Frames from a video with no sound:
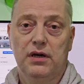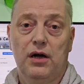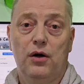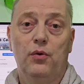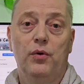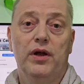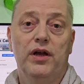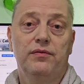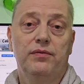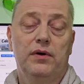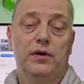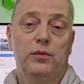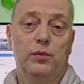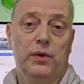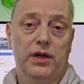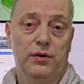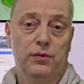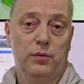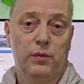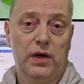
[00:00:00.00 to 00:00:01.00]
However,
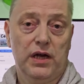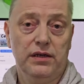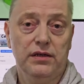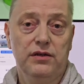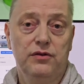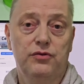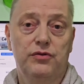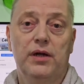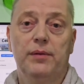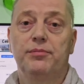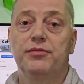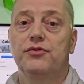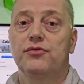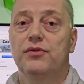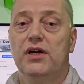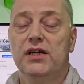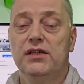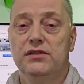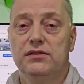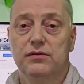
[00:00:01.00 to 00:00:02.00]
when one crab
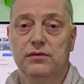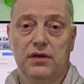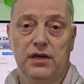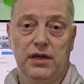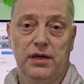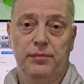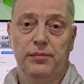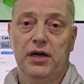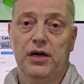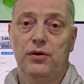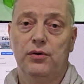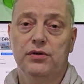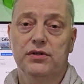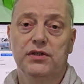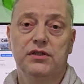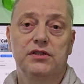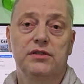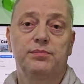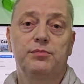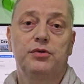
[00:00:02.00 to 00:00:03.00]
tries to climb
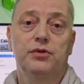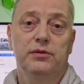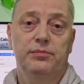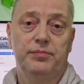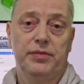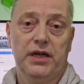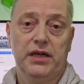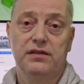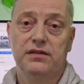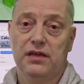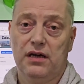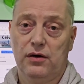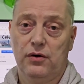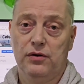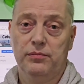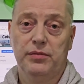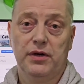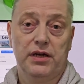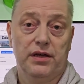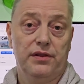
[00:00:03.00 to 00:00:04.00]
out, it's pulled back
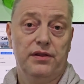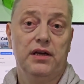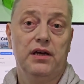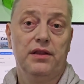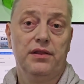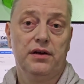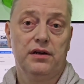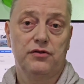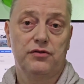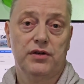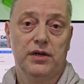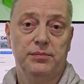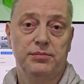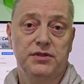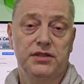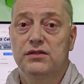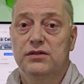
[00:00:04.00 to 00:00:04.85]
down by the other crabs.